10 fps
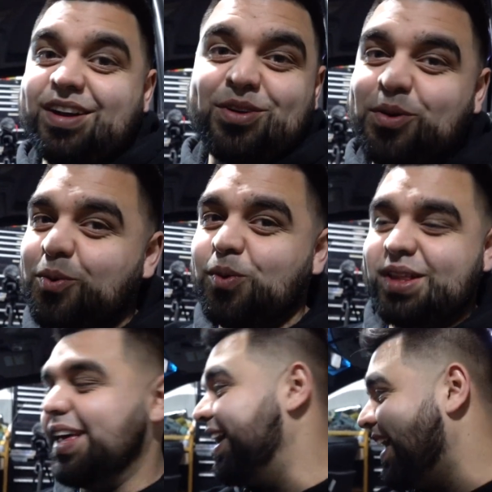I don't know
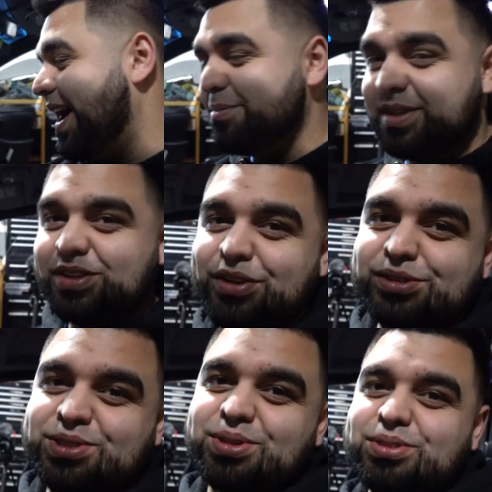what the heck happened to
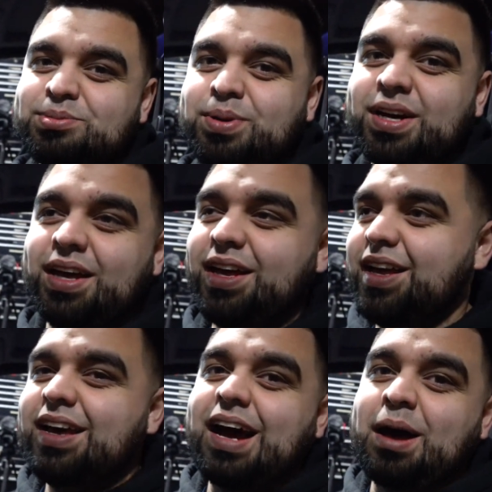those screws, but
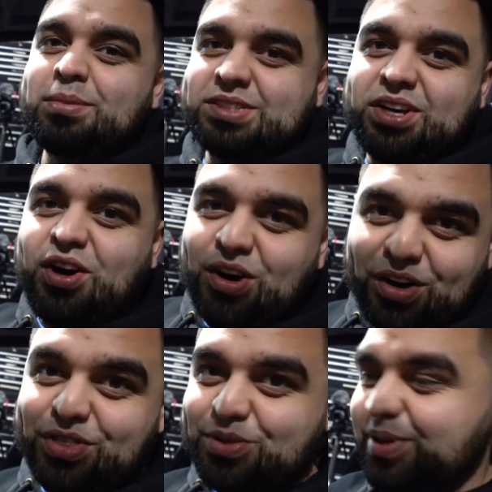I'm missing
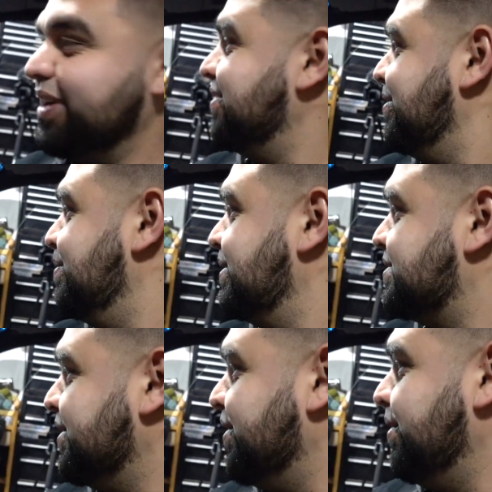all three of them.
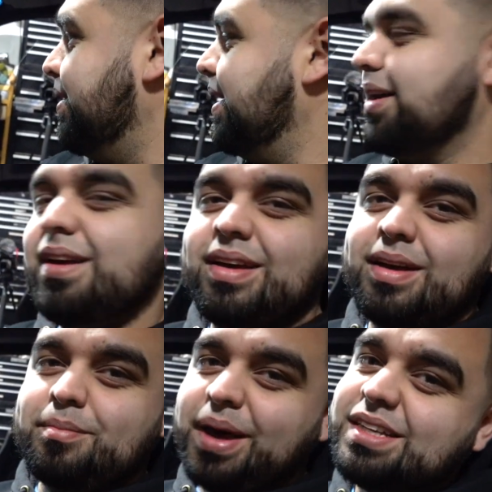So
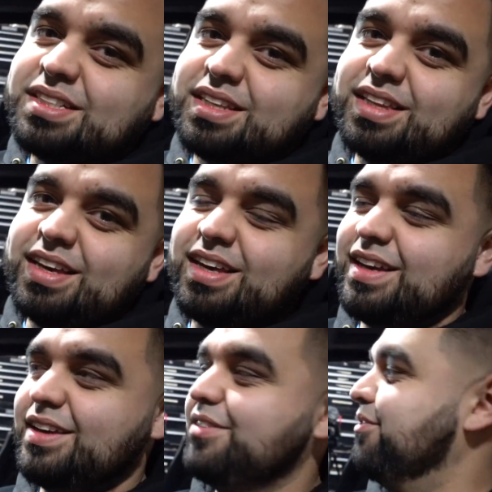basically
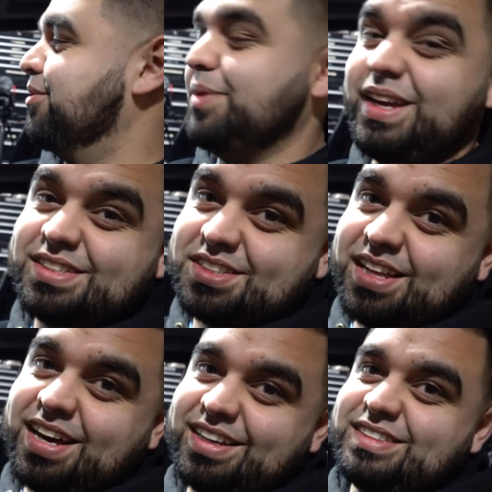for me, it's a
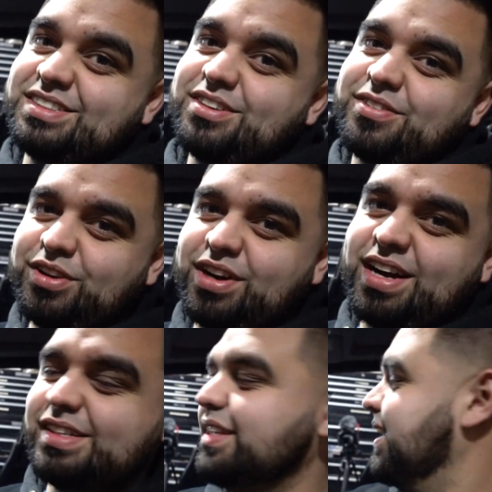lot easier. For you
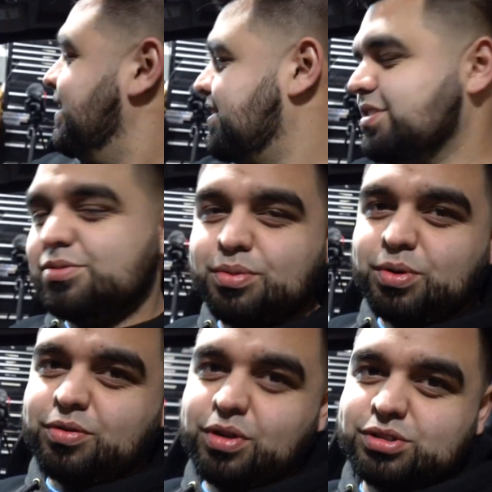guys, just
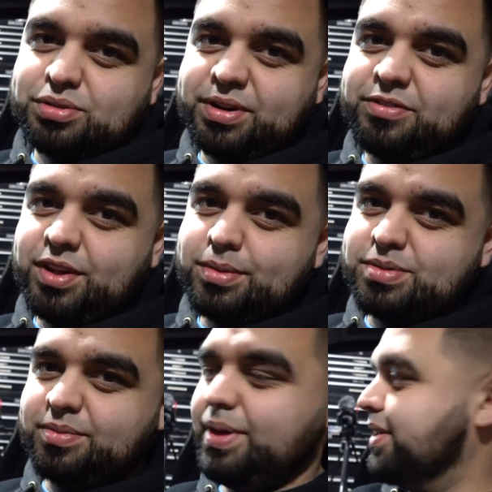remove those three Phillips
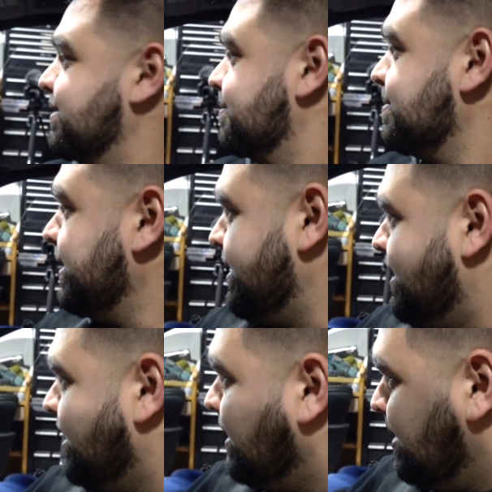from here,
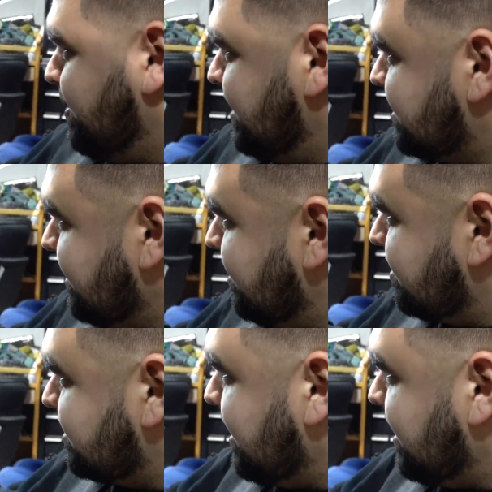and then basically you just